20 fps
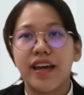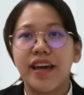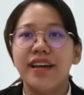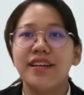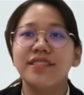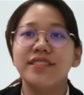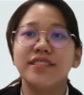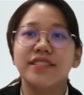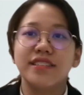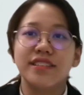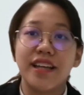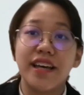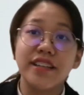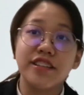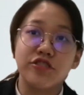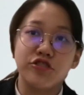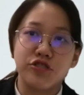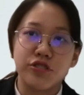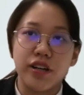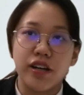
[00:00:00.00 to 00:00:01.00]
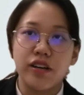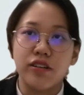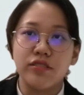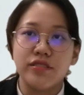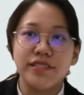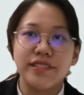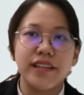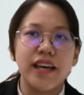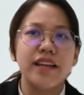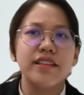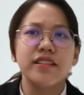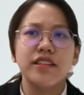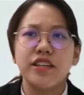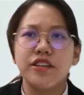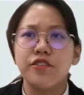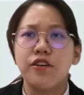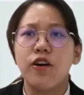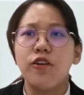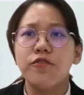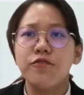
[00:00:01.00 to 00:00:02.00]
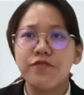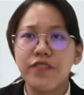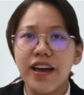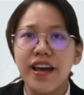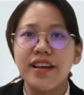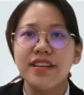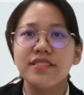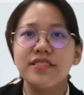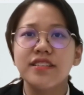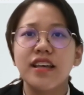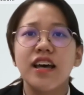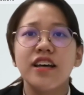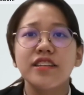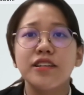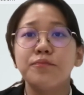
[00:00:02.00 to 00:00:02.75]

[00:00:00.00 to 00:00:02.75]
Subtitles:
and delay the trial, then it offends